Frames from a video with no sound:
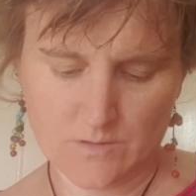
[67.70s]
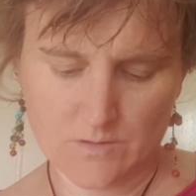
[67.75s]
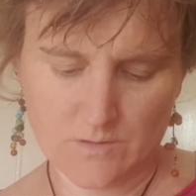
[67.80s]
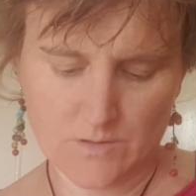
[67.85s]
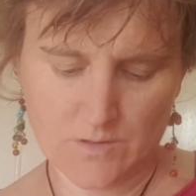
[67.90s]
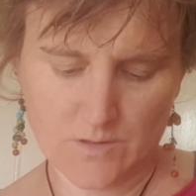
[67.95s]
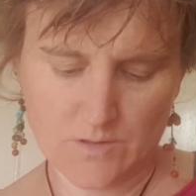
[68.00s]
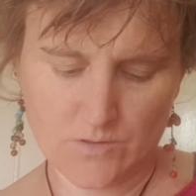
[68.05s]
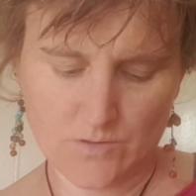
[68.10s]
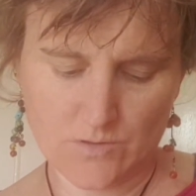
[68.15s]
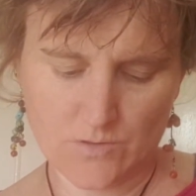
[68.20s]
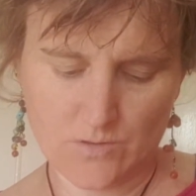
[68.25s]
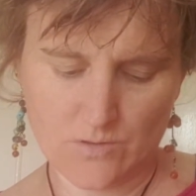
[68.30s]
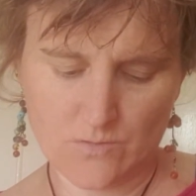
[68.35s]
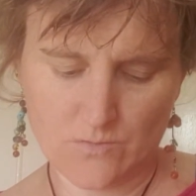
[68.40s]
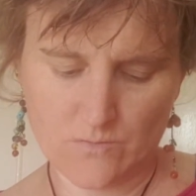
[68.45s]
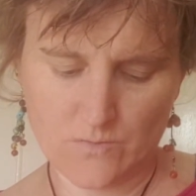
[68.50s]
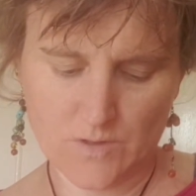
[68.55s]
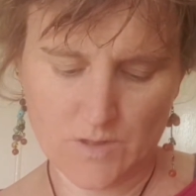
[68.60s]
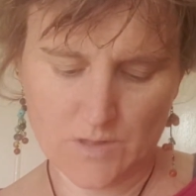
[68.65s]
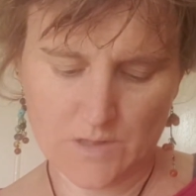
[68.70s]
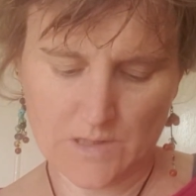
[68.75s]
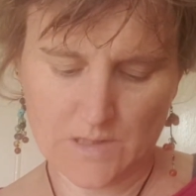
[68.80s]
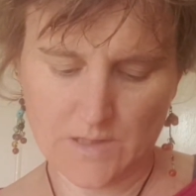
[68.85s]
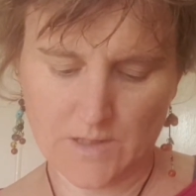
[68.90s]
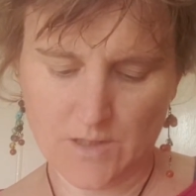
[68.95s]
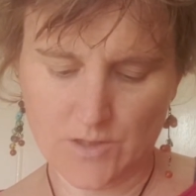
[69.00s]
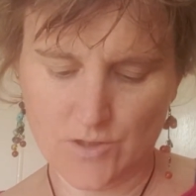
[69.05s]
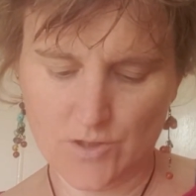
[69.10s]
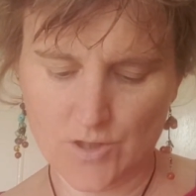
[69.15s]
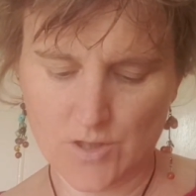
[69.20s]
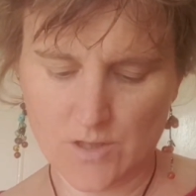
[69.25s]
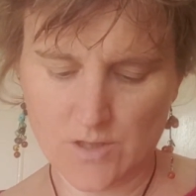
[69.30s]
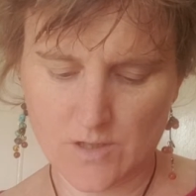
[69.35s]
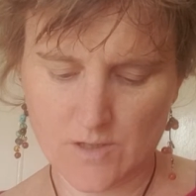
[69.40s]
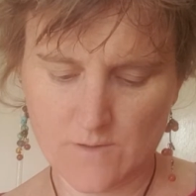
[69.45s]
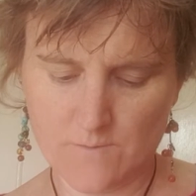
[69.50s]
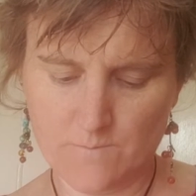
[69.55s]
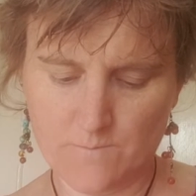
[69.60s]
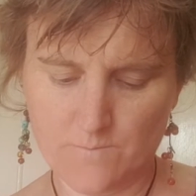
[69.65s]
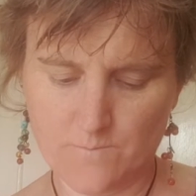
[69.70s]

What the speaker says: into this clean jar.